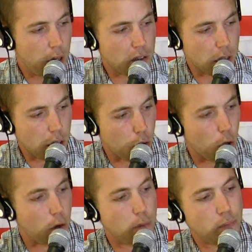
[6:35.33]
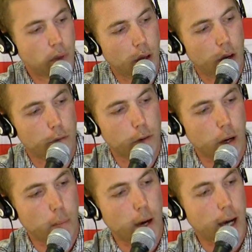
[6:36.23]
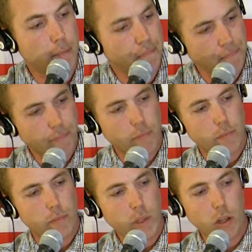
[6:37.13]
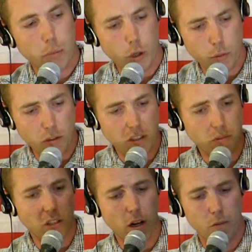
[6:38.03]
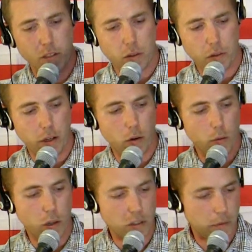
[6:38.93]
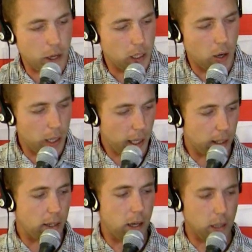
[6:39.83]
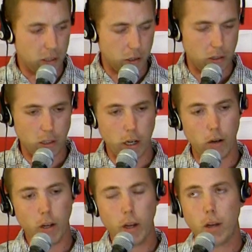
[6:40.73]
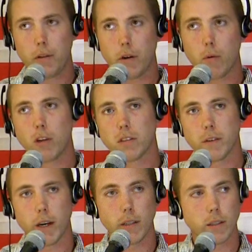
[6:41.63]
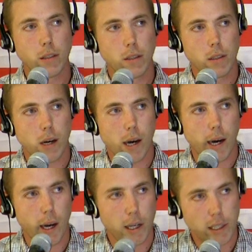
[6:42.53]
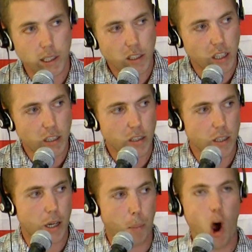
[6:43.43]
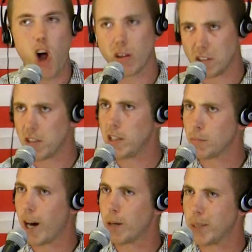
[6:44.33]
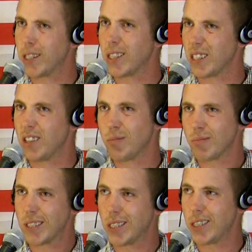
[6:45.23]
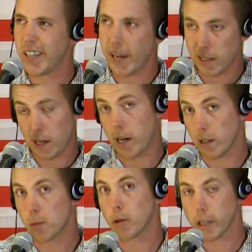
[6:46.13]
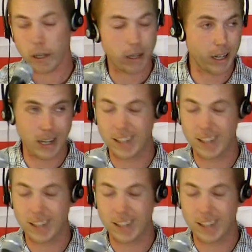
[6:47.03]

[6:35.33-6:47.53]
Here's a good quote from the Bull Moose himself, Mr. Theodore Roosevelt. Now, I like to tell listeners, you know, Theodore Roosevelt, his policies might have been a little anti-liberty,